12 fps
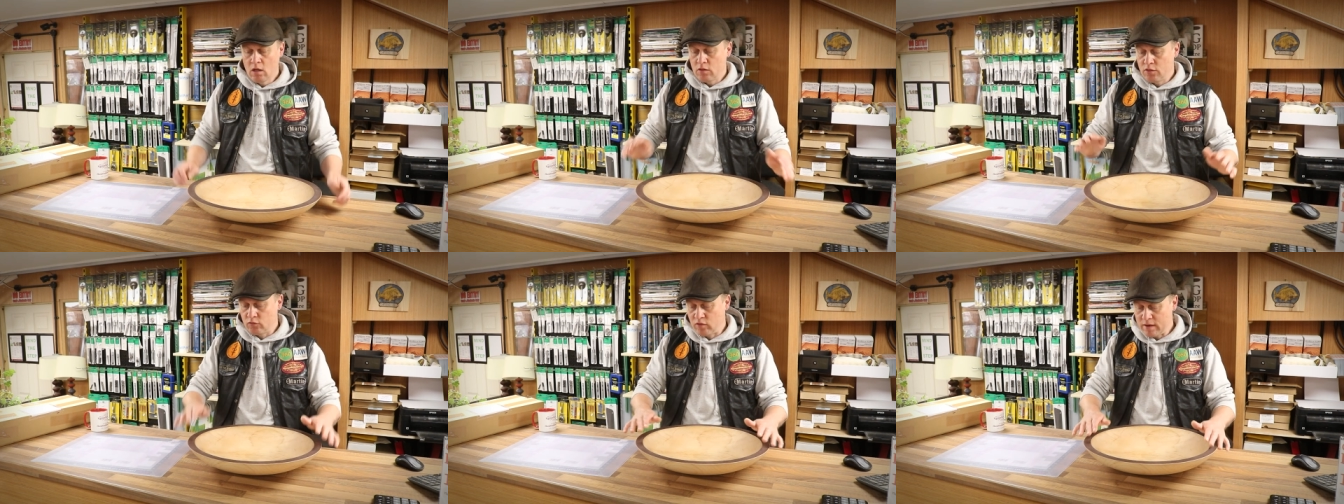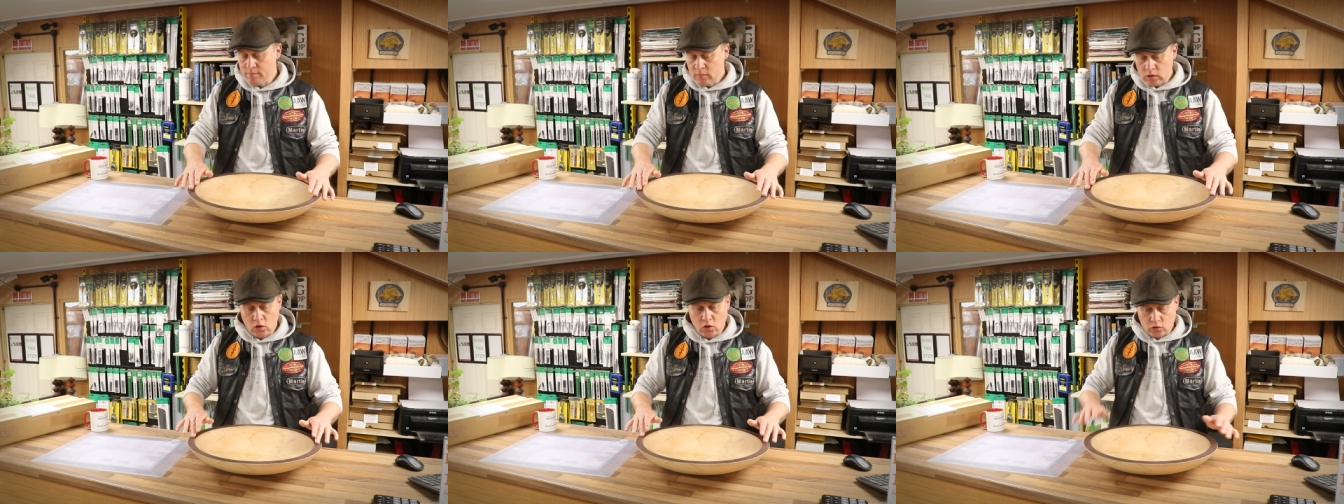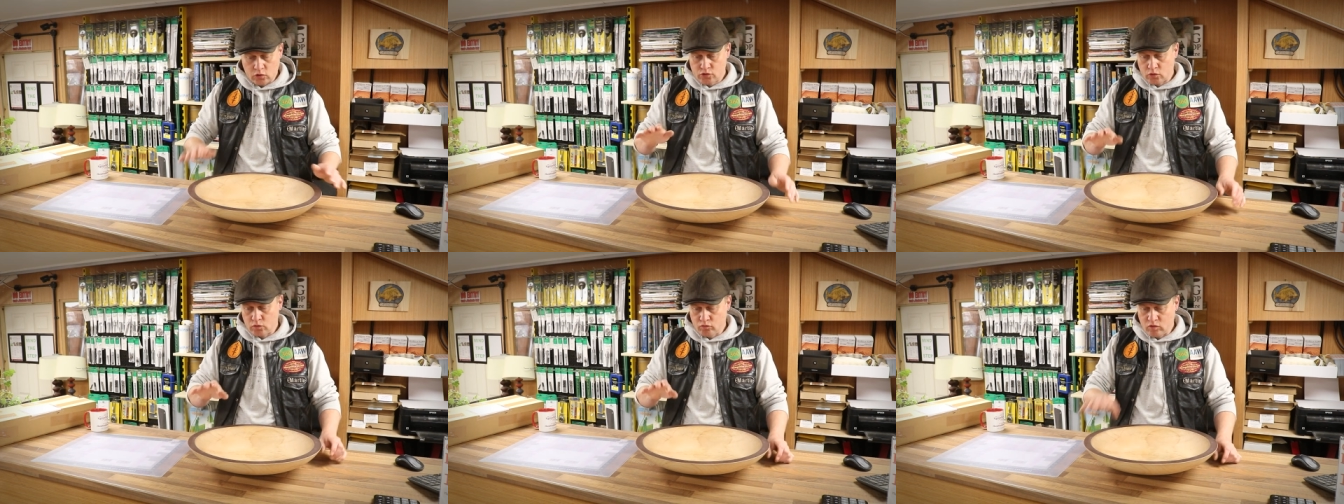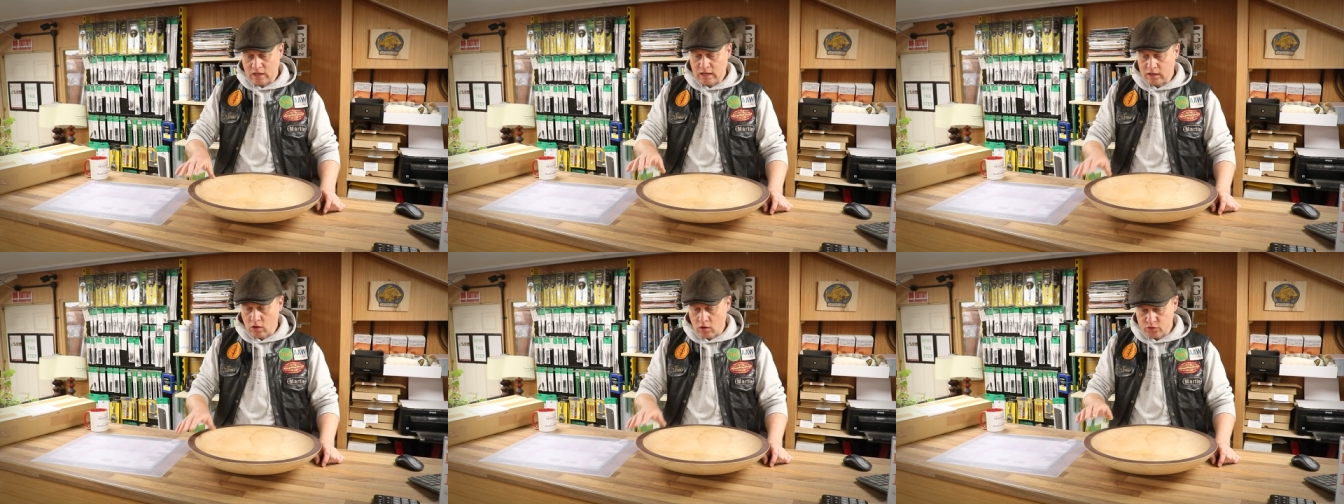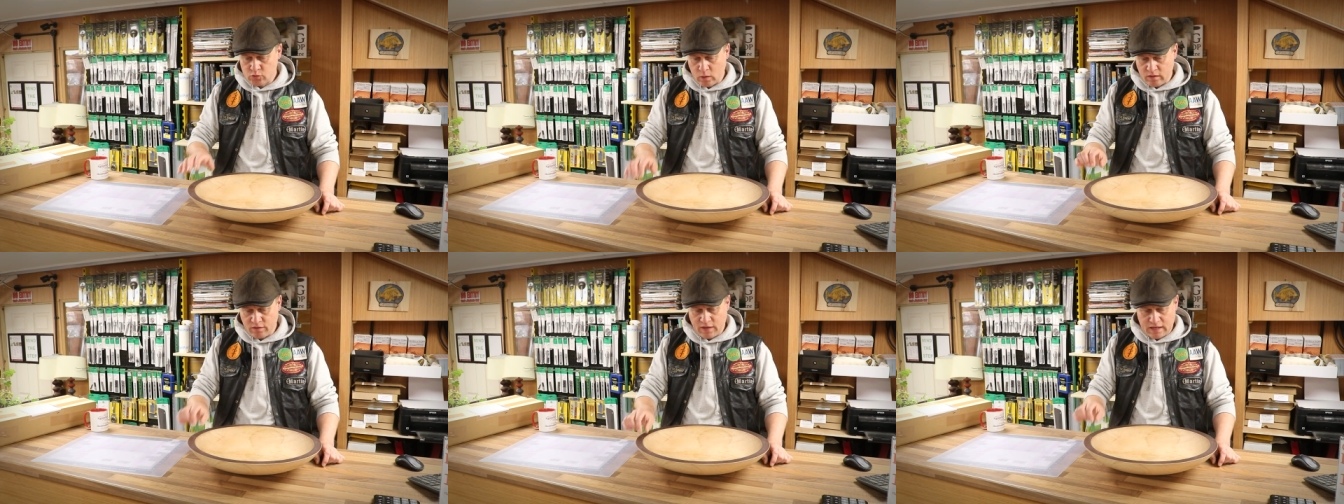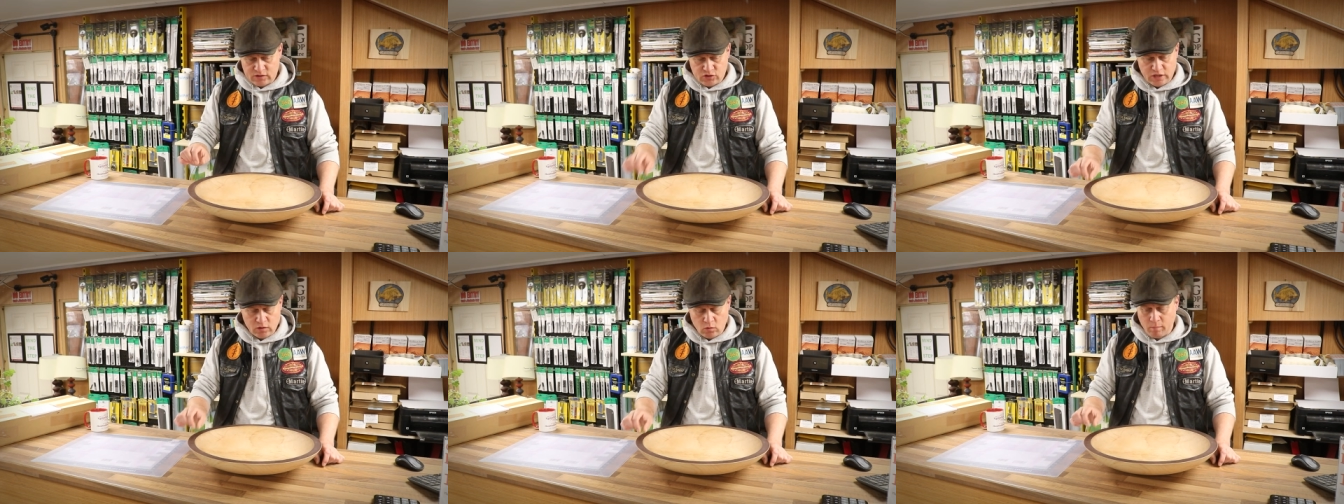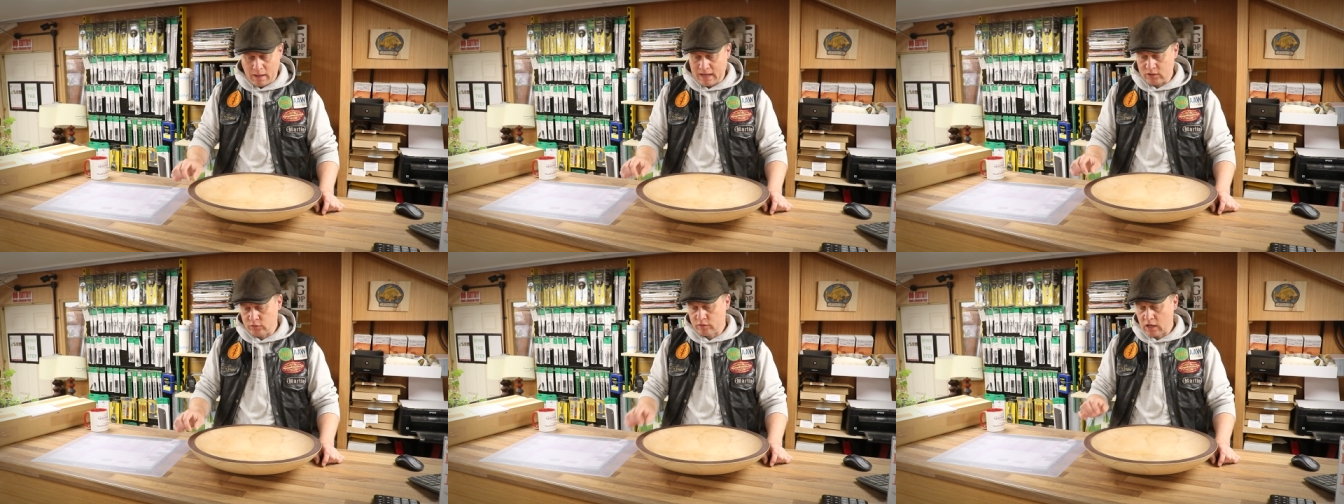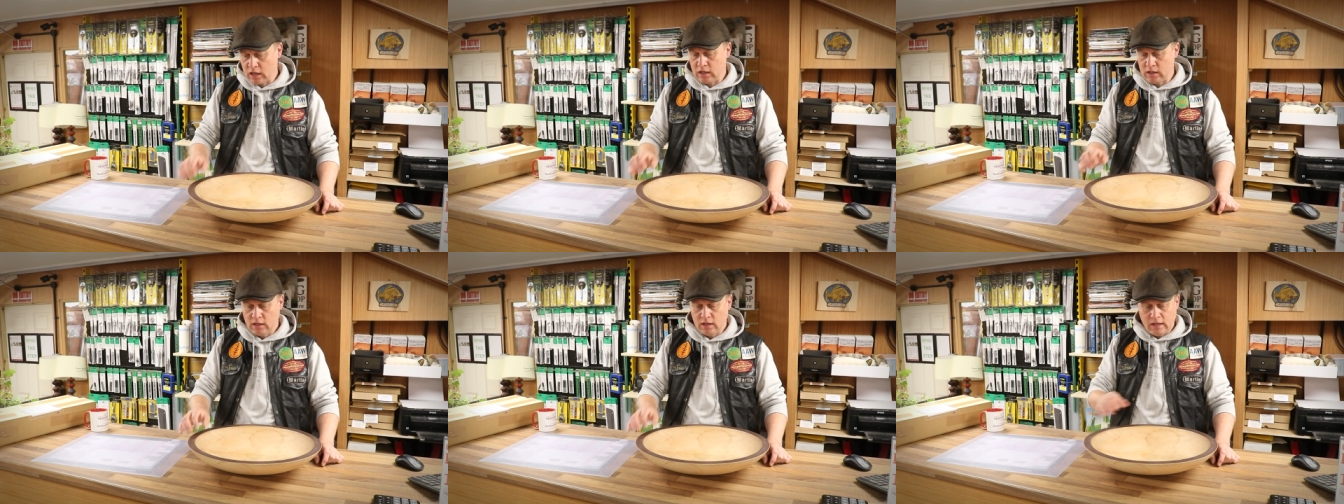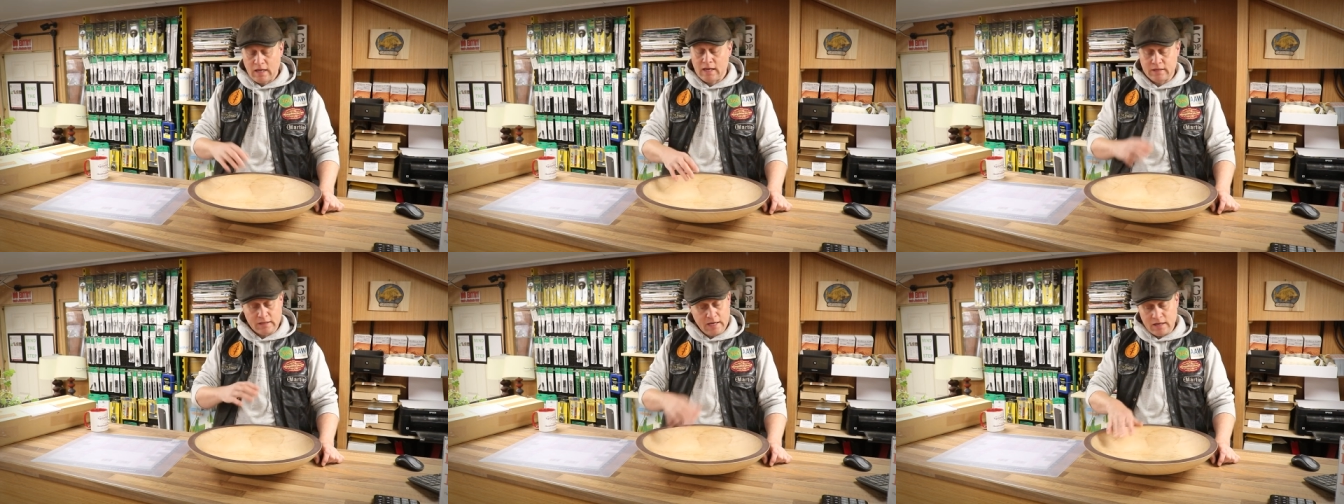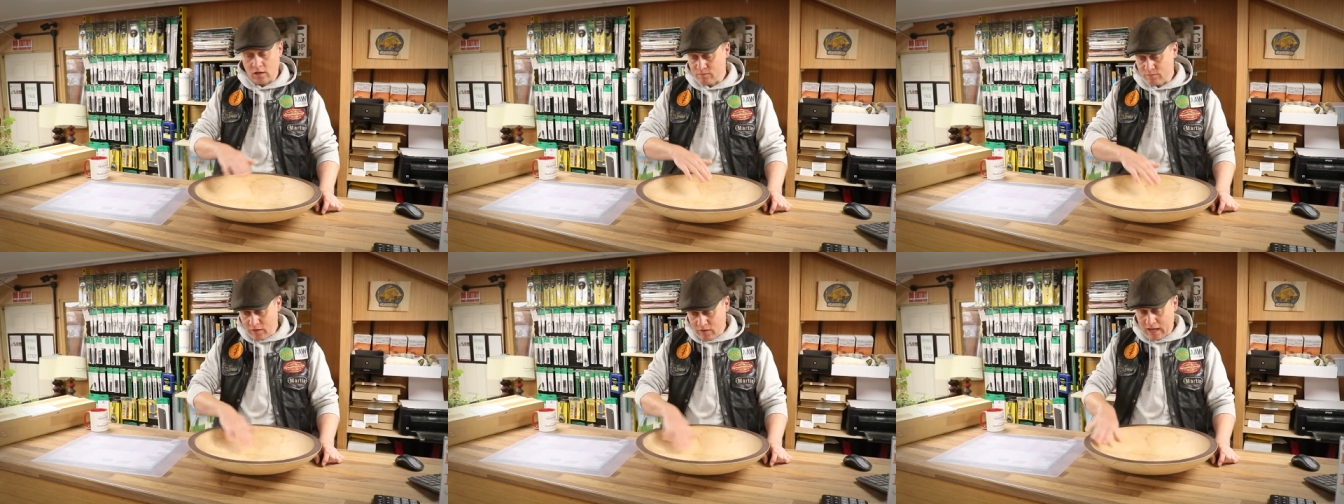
The rim looks really nice with that single band of colour and again I'm very